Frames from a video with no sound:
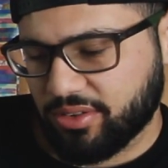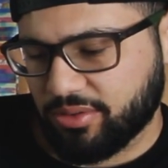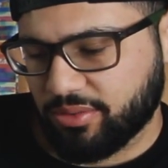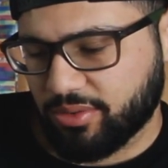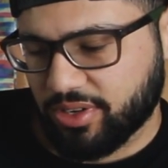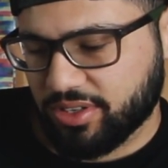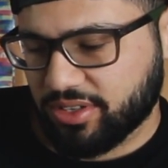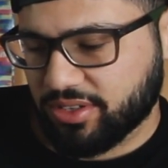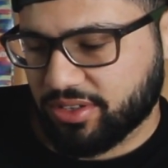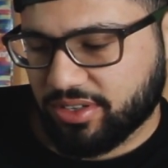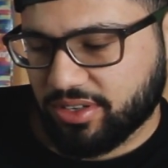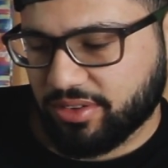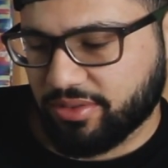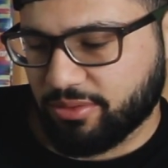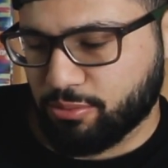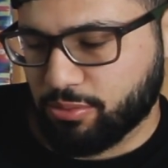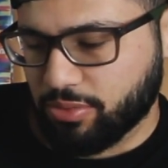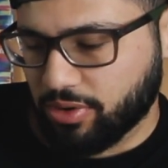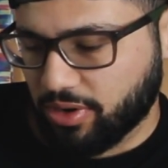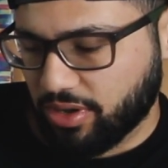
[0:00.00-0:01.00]
Why just
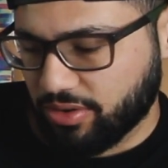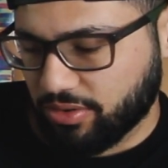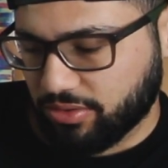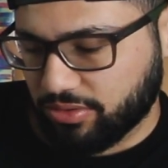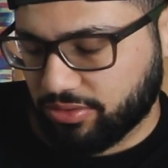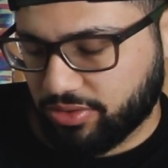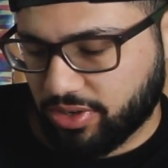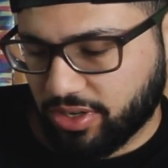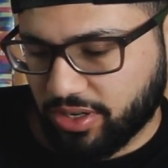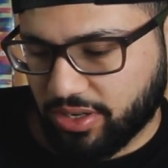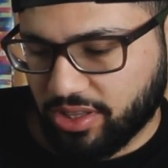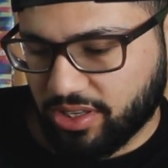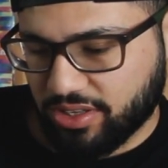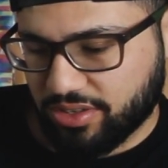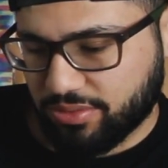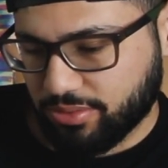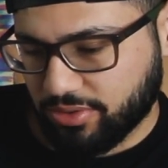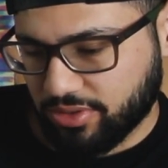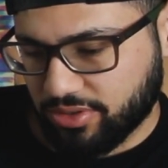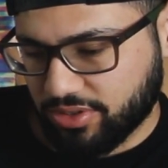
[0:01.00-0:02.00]
even bother trying
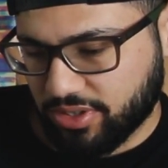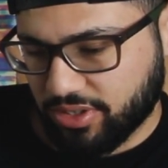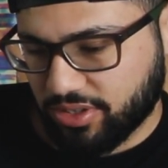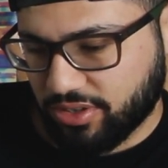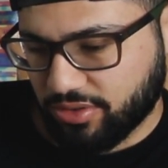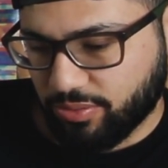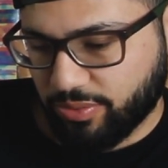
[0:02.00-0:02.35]
this bullshit?